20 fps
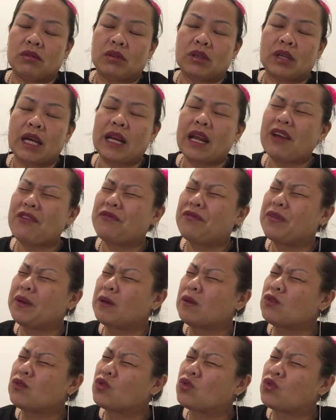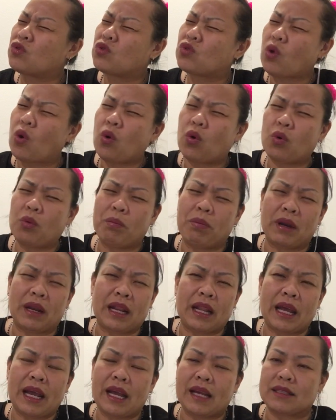And I feel so
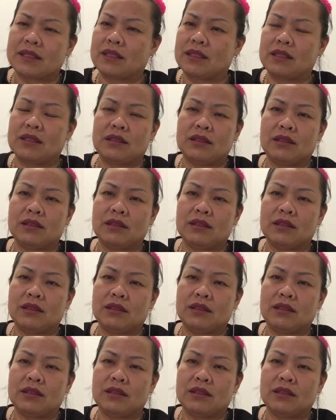blessed,